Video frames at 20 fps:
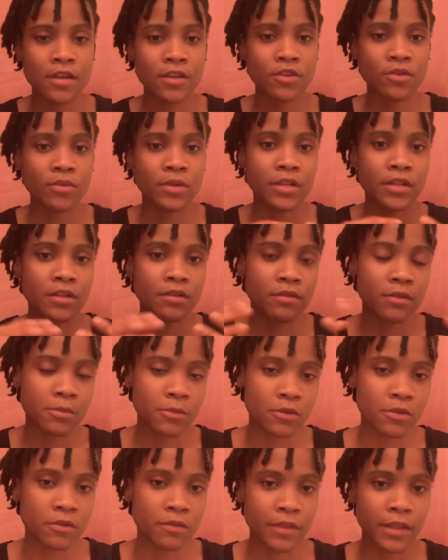You need to
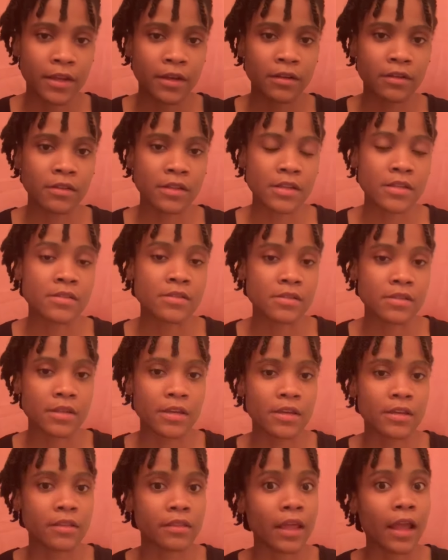remove that and cleanse that.